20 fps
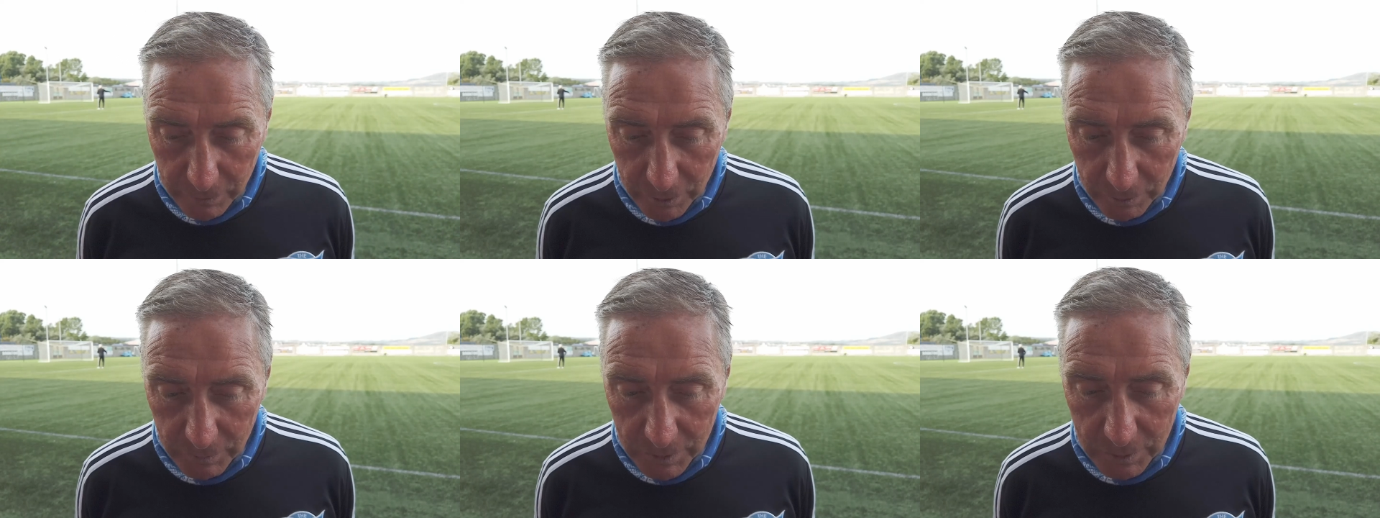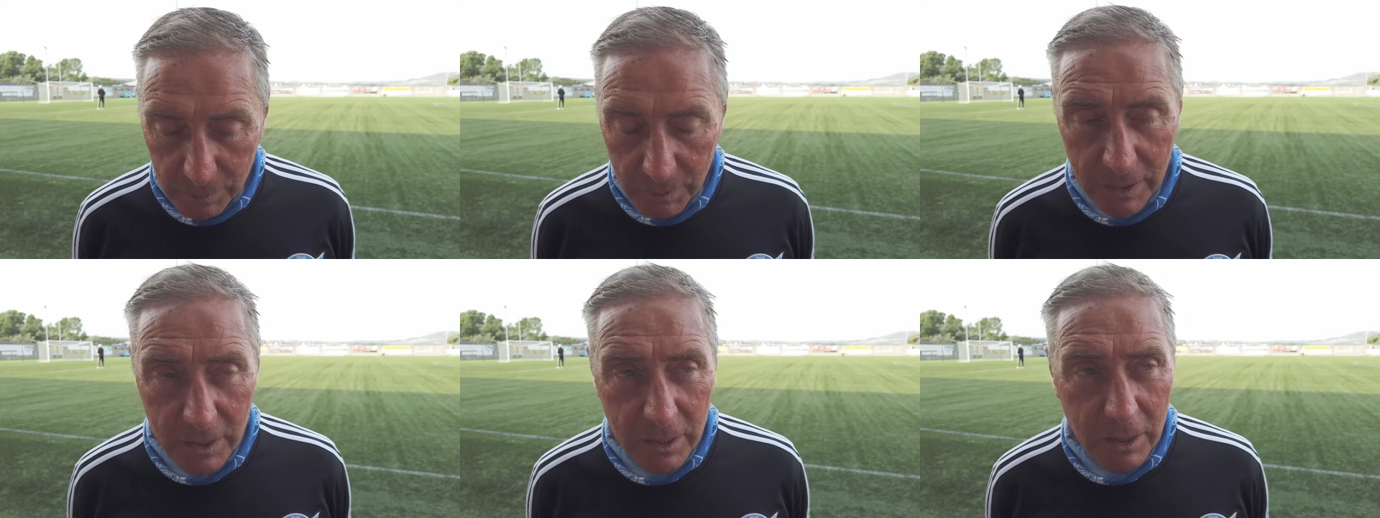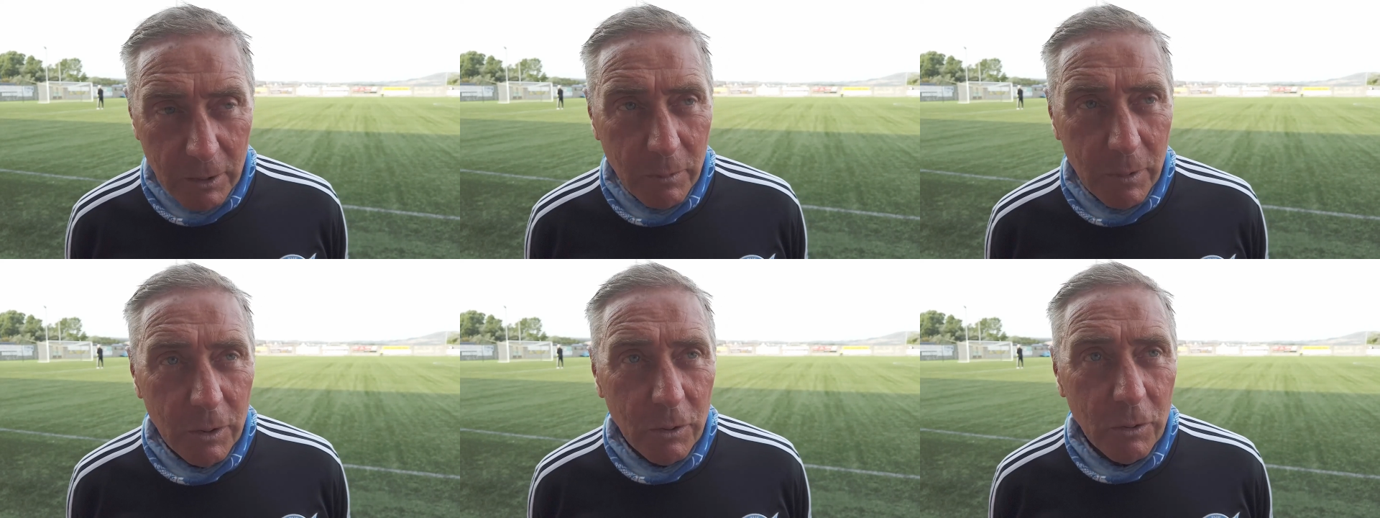performance,
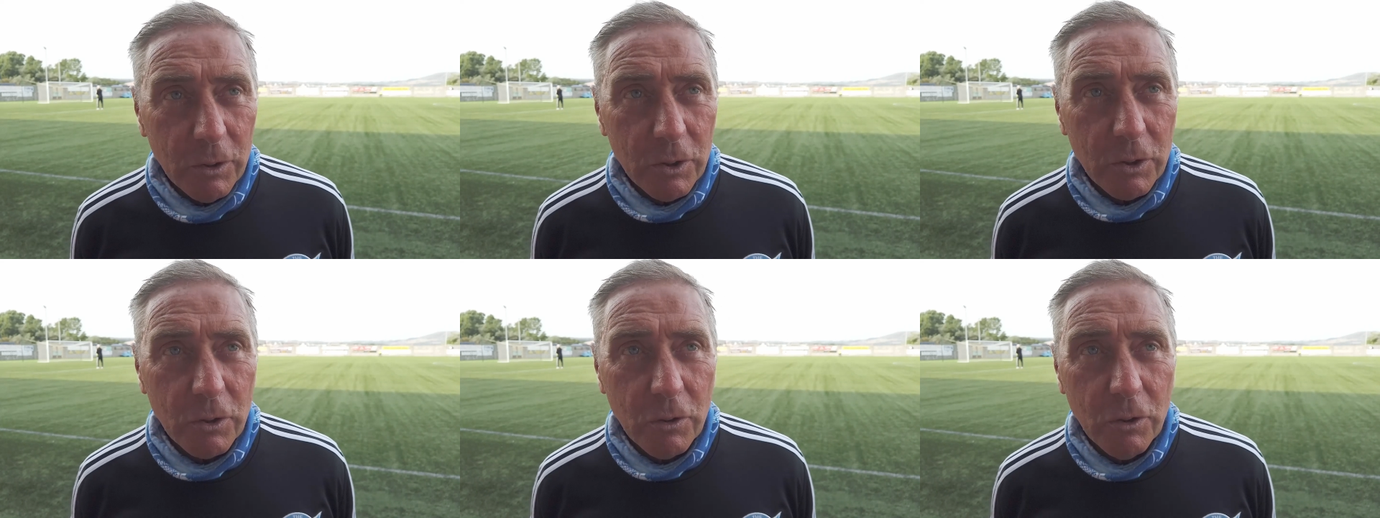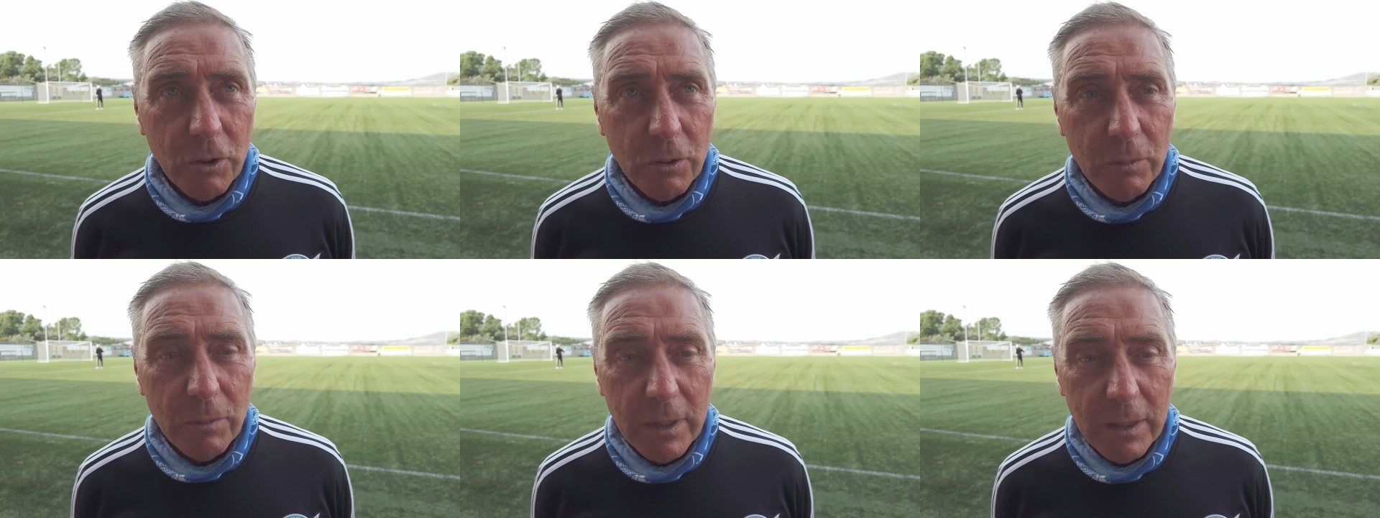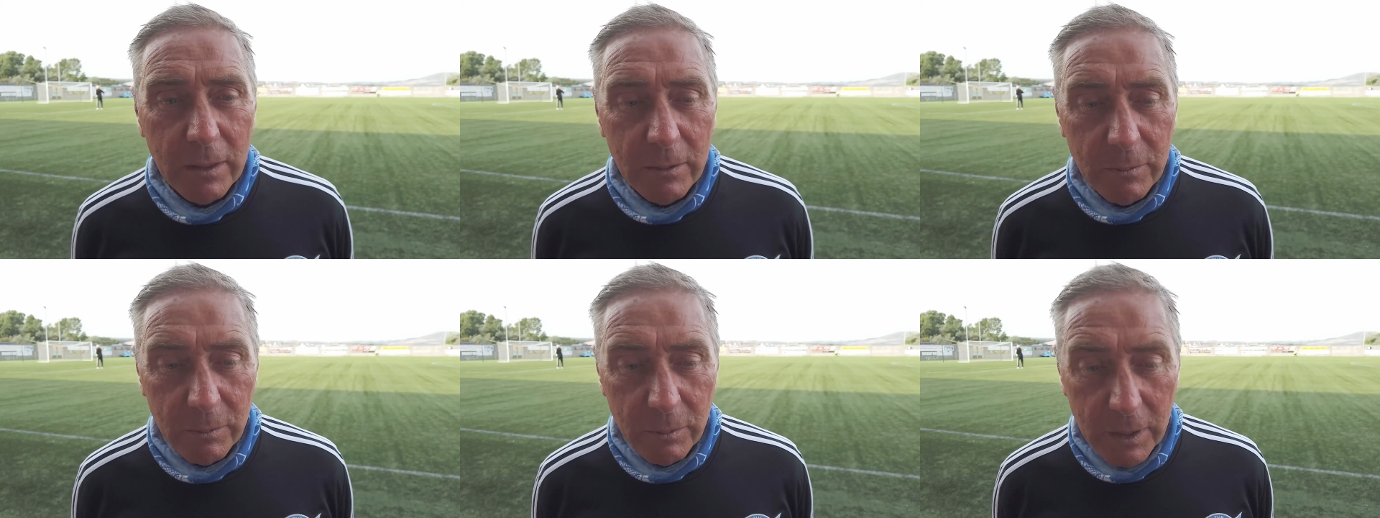especially when we don't score
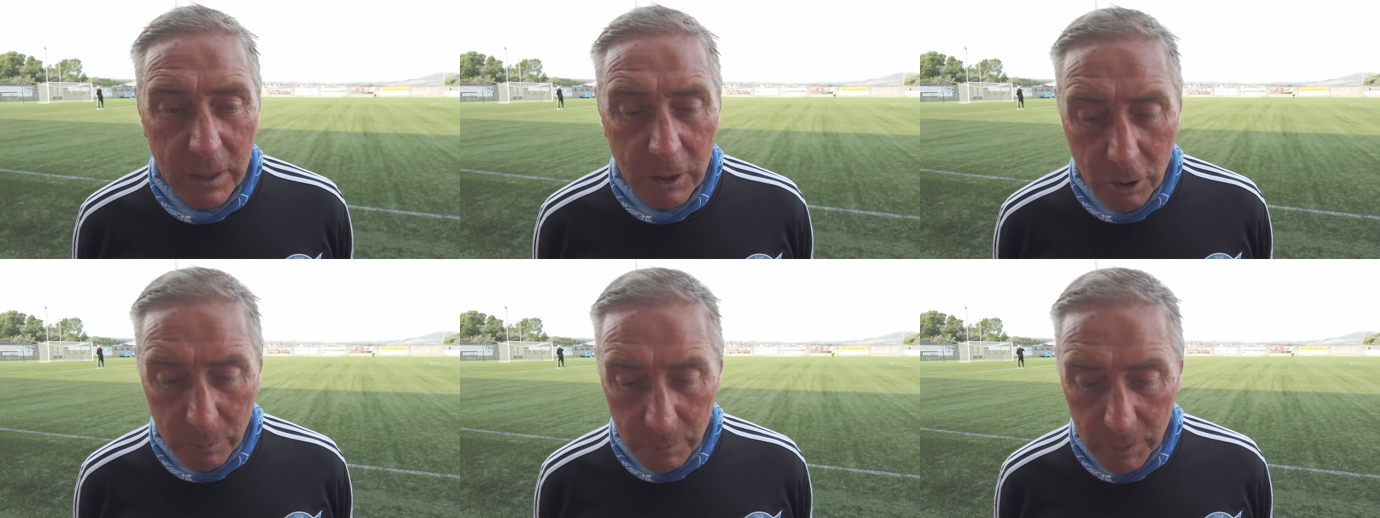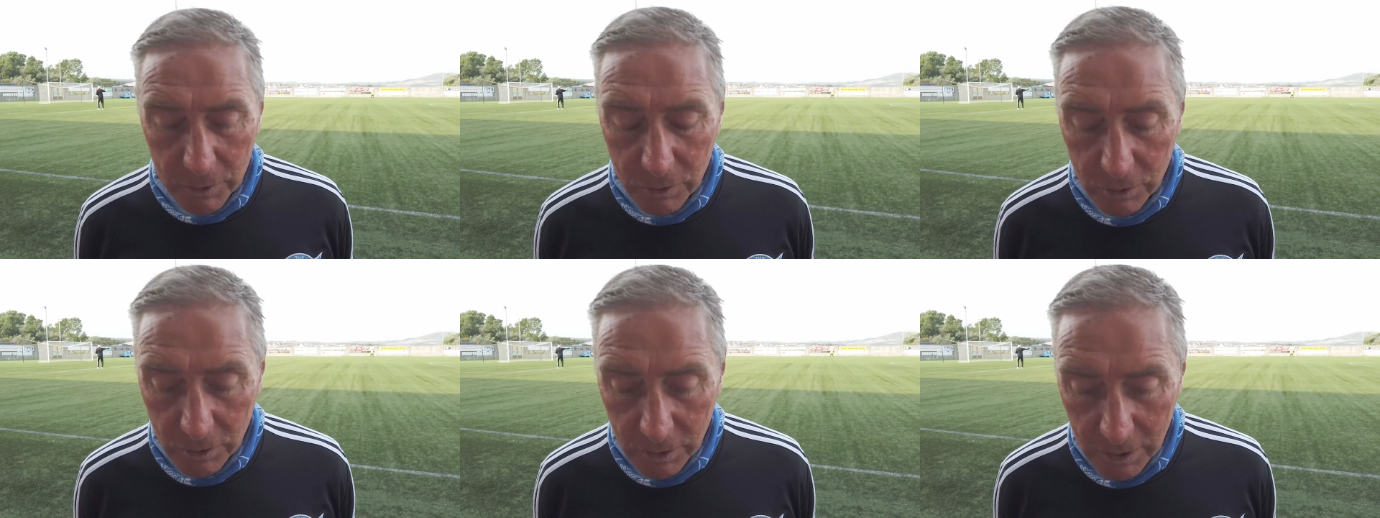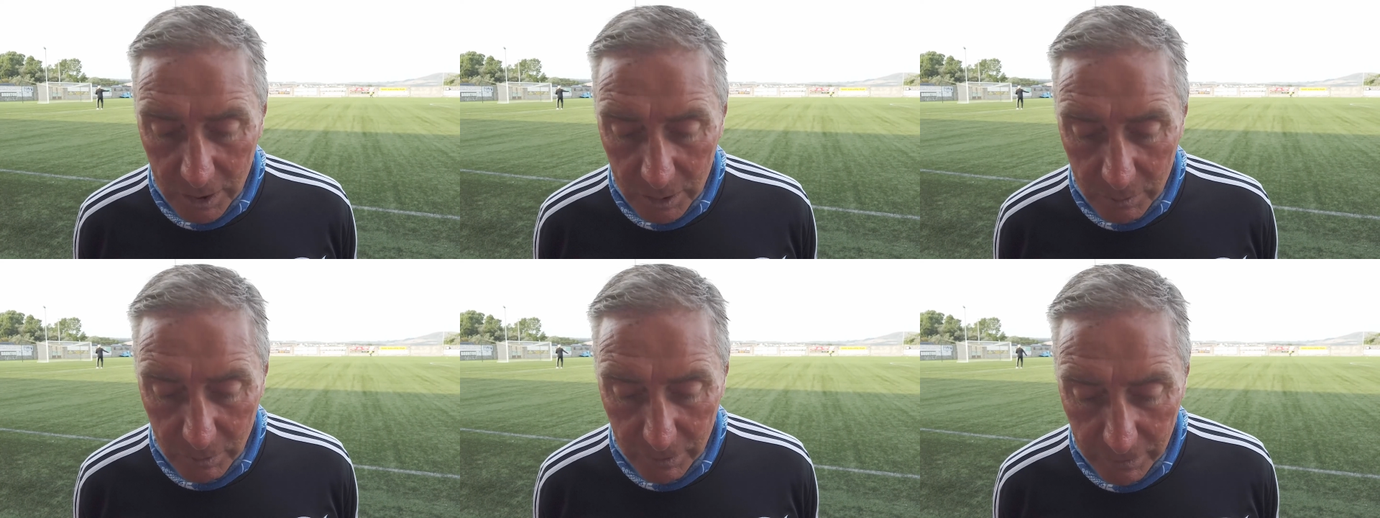with the
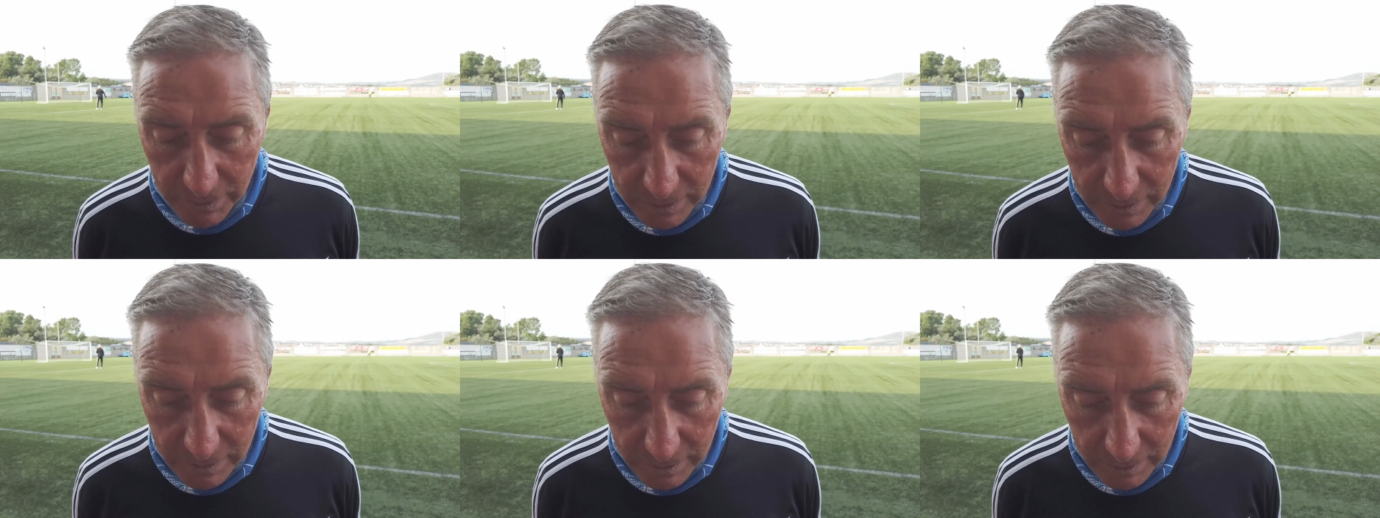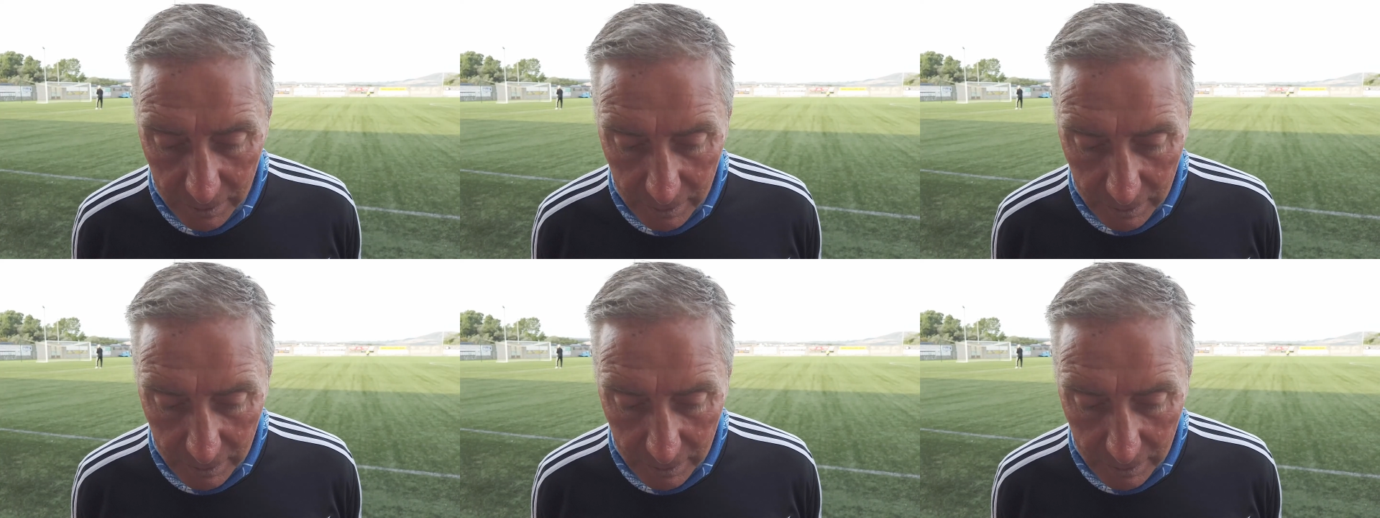opportunities we've had.